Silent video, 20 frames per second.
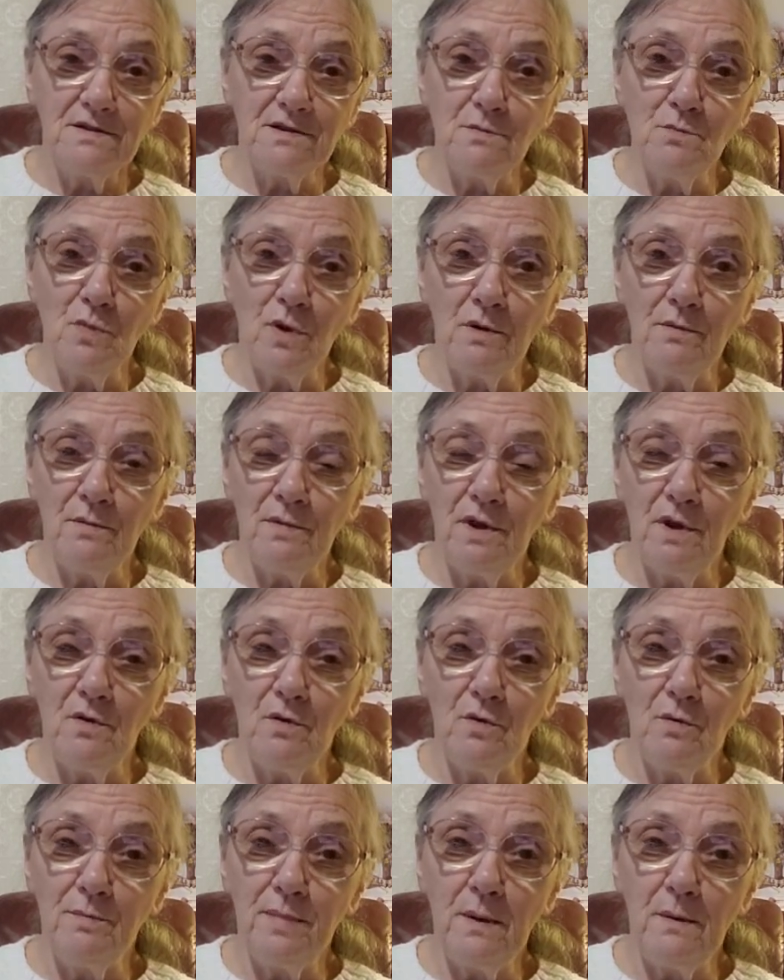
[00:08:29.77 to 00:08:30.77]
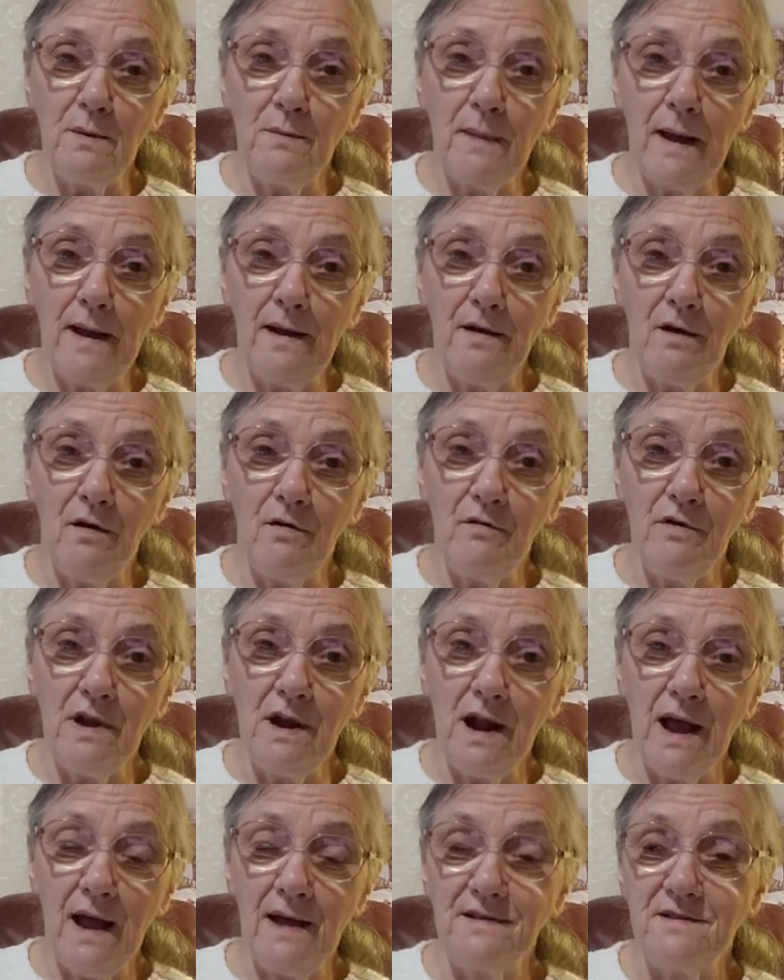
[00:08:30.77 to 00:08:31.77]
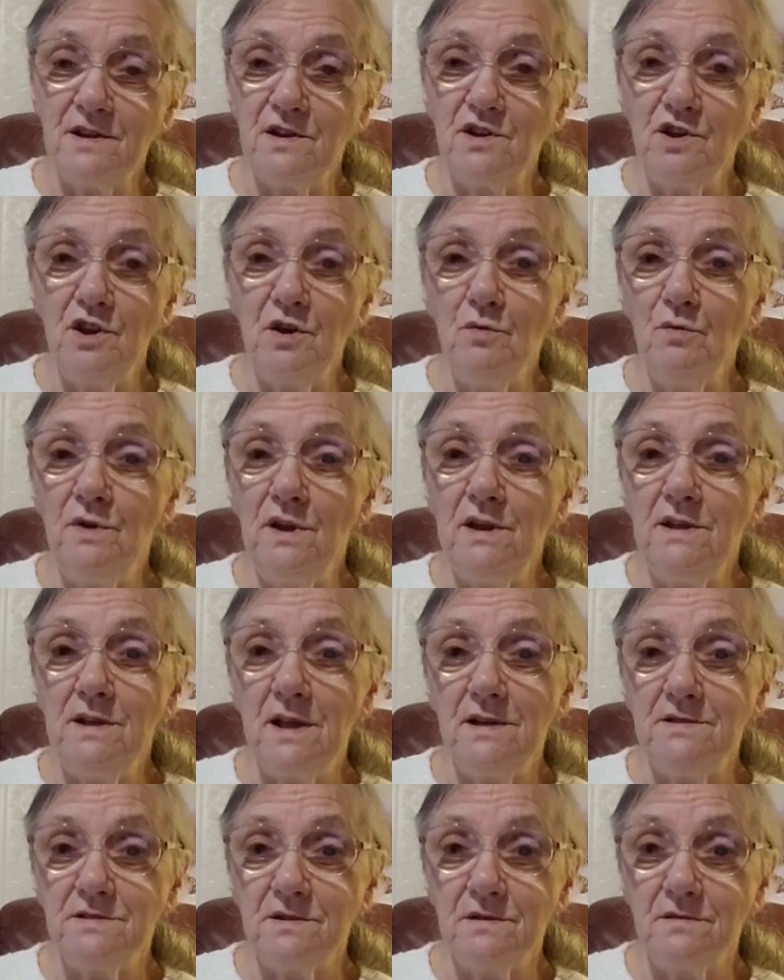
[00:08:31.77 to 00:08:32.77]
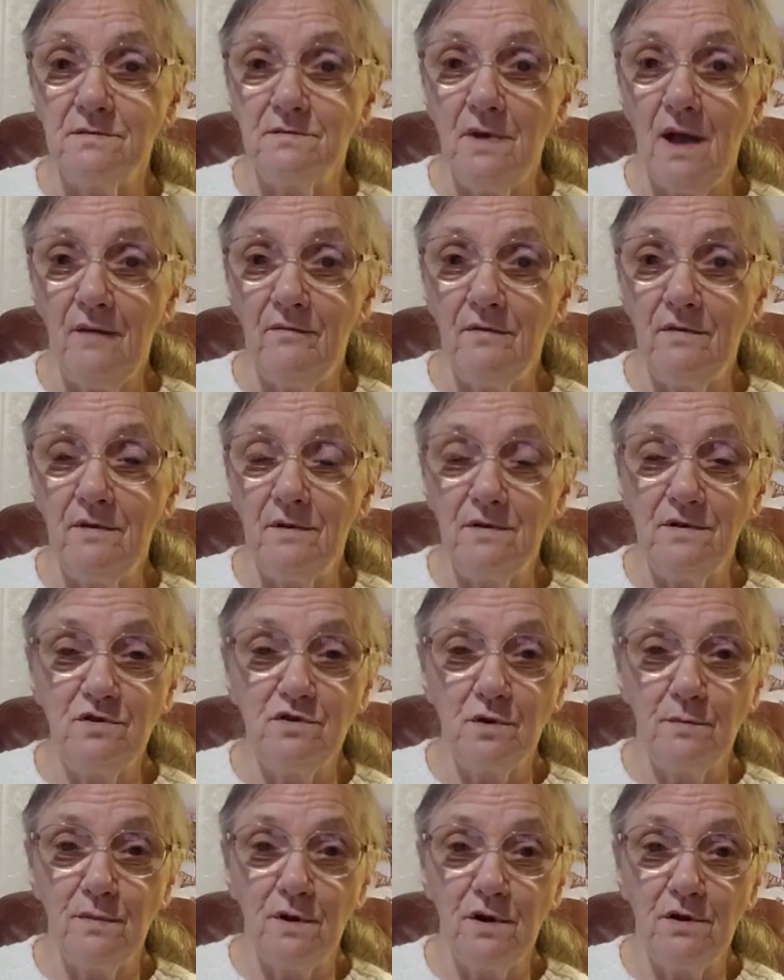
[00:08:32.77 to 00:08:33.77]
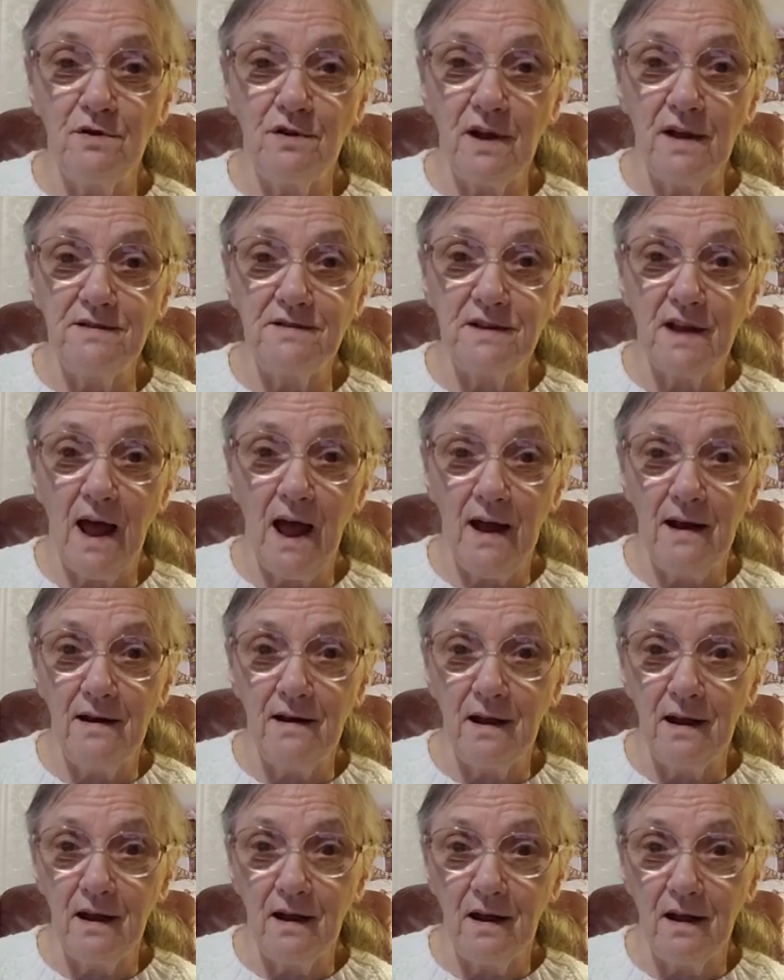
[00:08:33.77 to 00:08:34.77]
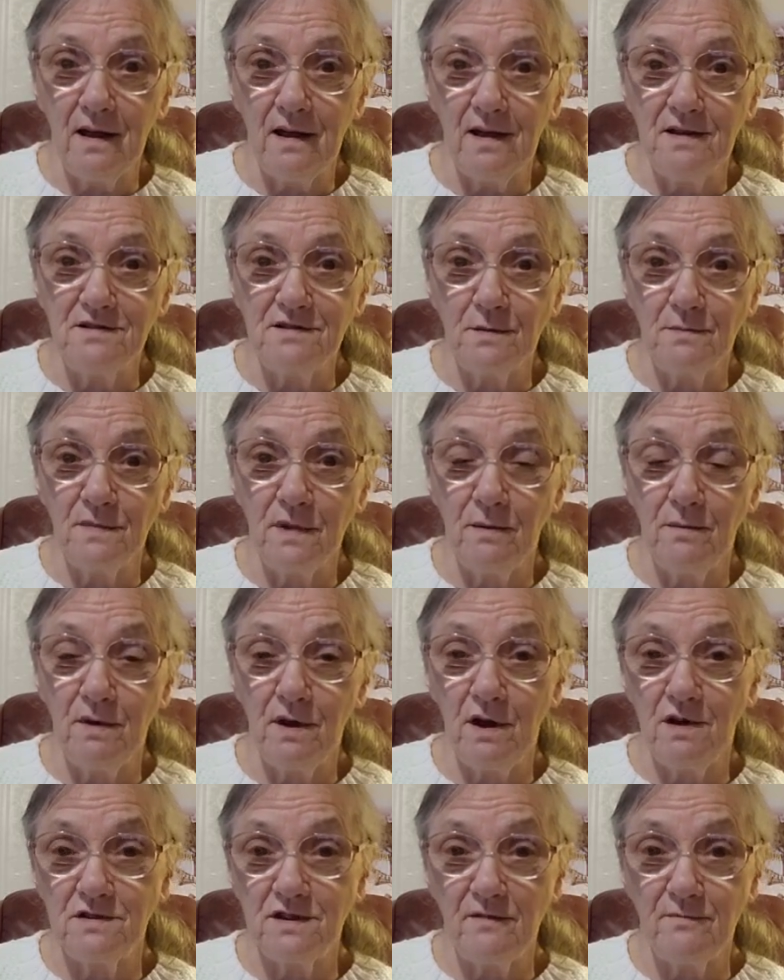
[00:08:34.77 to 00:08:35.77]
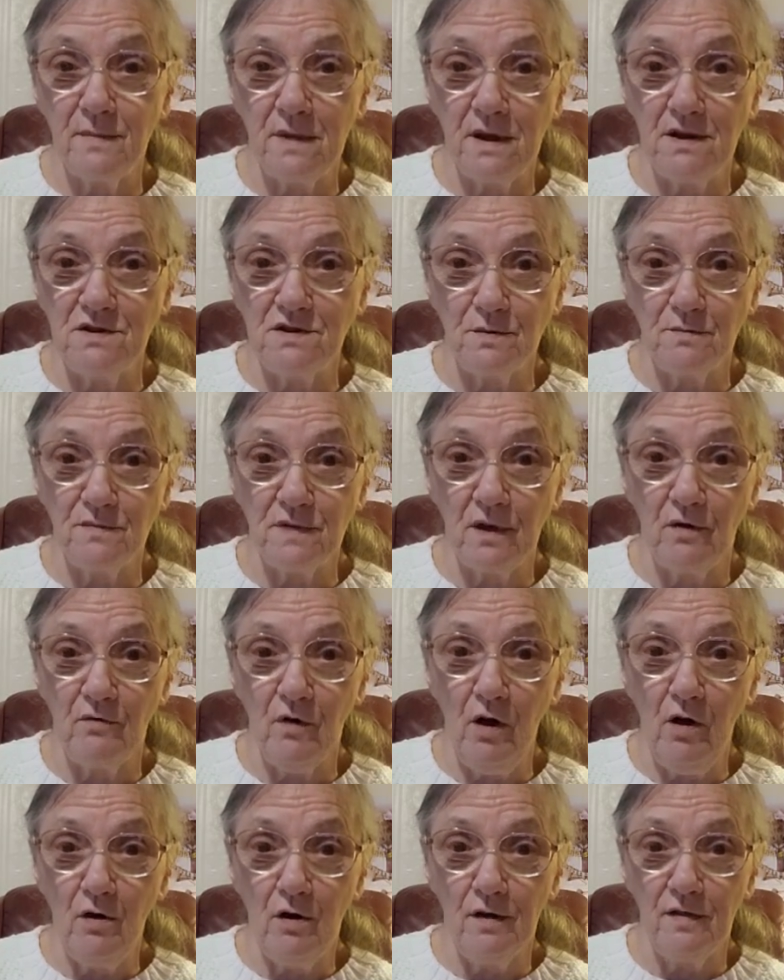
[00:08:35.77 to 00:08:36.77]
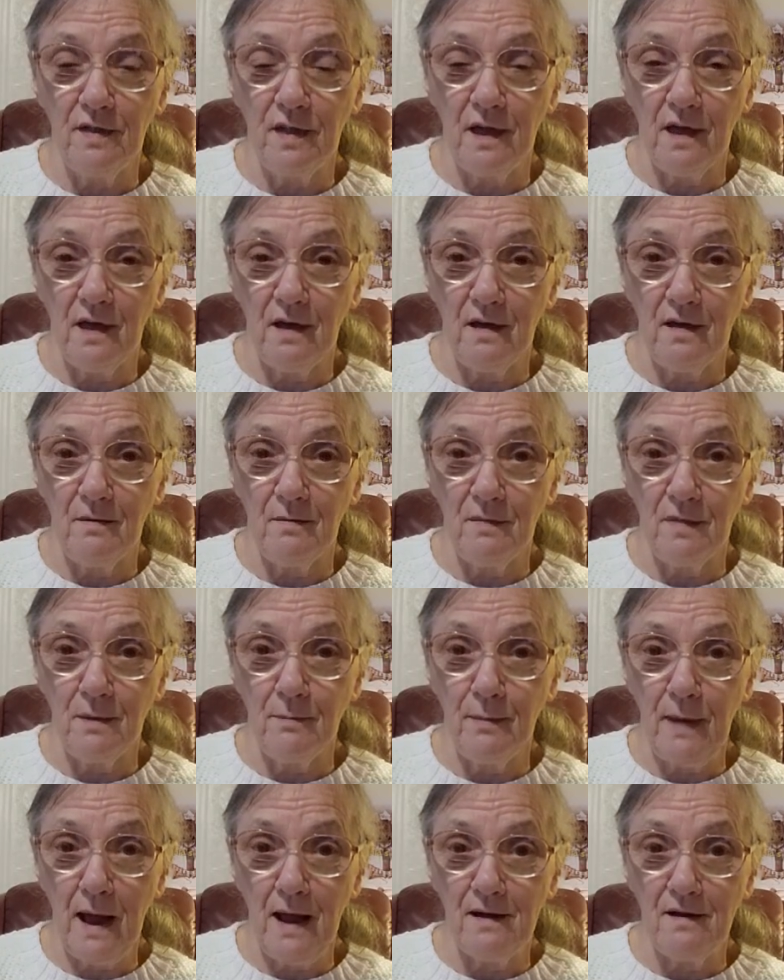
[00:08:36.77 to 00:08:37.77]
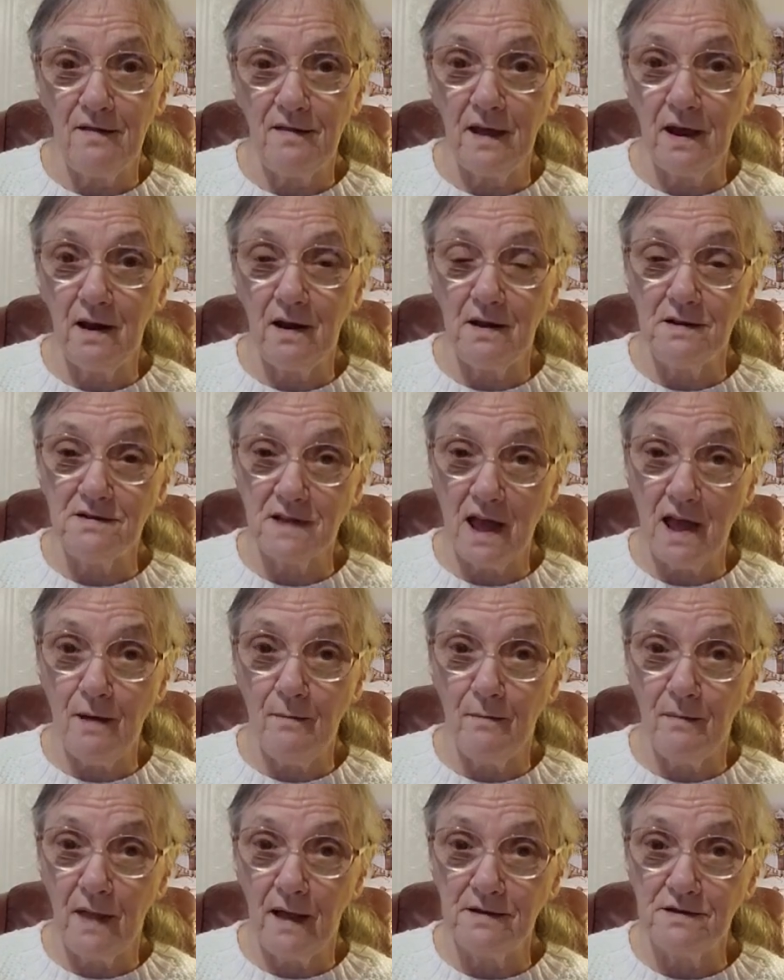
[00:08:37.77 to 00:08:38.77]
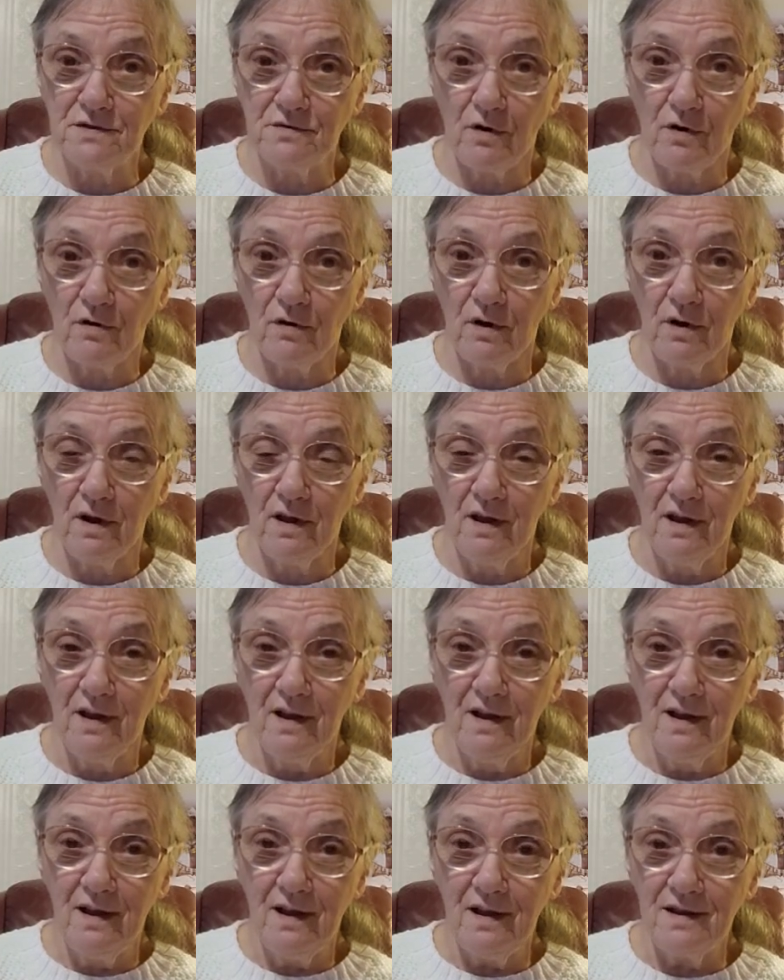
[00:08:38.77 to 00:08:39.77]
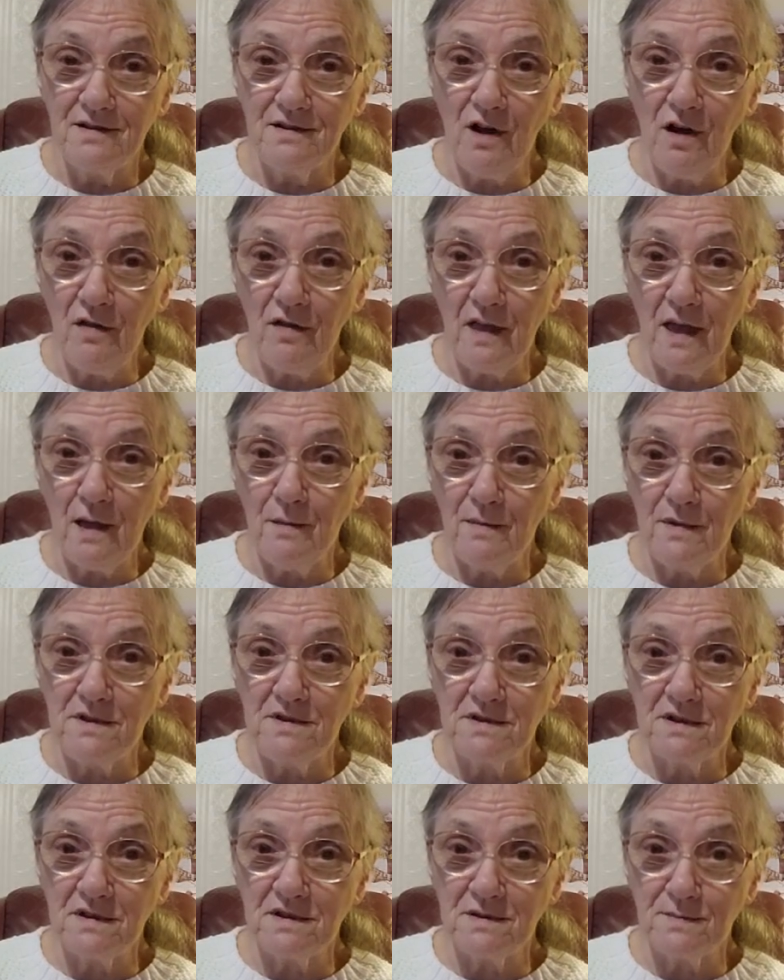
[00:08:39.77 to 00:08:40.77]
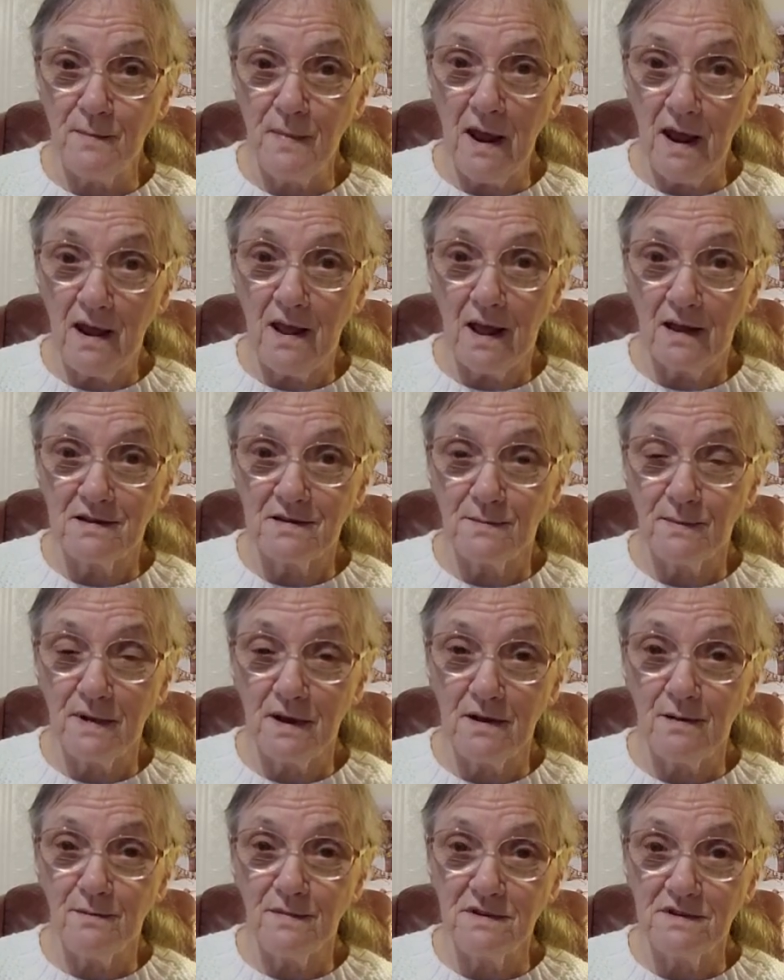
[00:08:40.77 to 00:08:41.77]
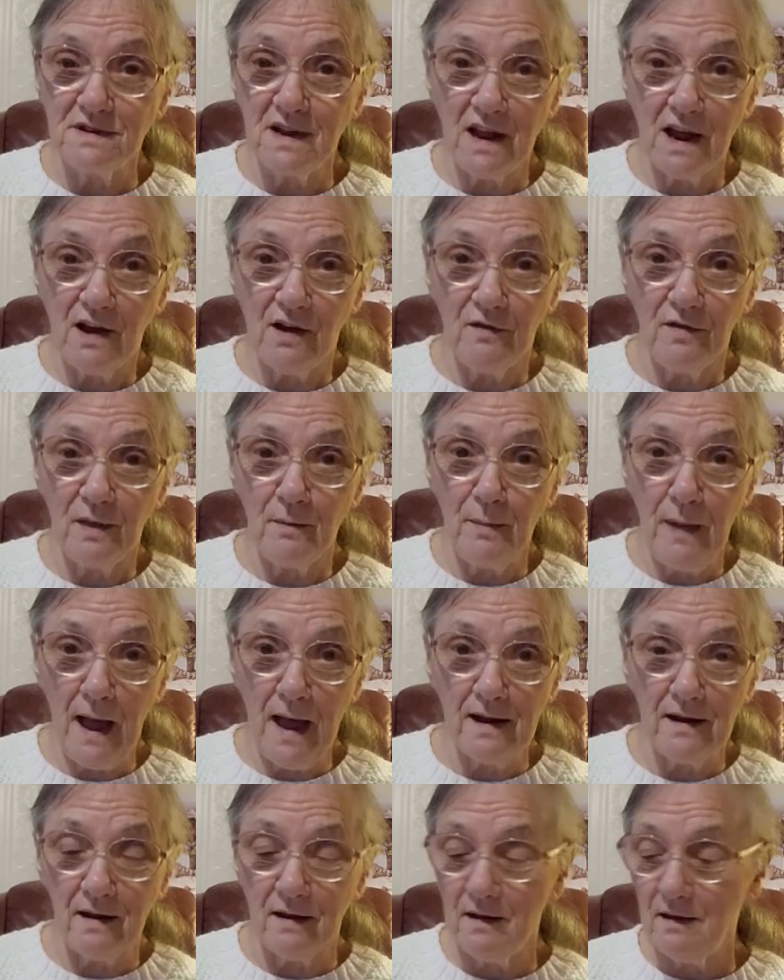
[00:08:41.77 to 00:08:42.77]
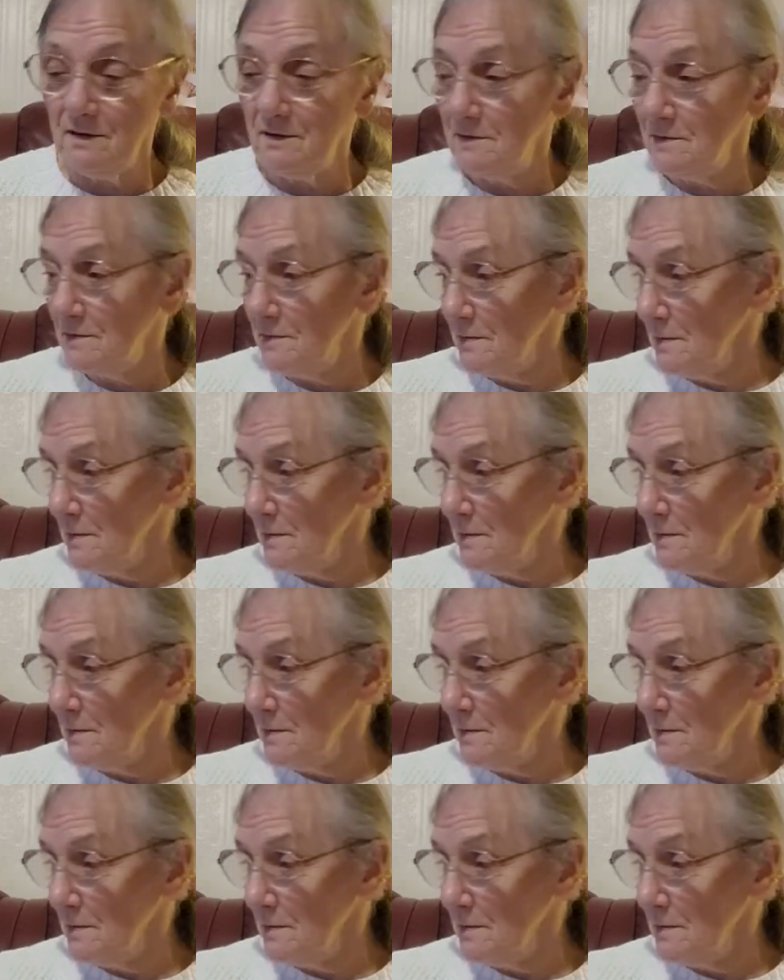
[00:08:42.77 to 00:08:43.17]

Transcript: someone, you know, people might not realise, they're new knitters and having trouble understanding something because I've made something wrong on the pattern, thinking it's them that's wrong. It's not them, it's me that's made a mistake on the pattern.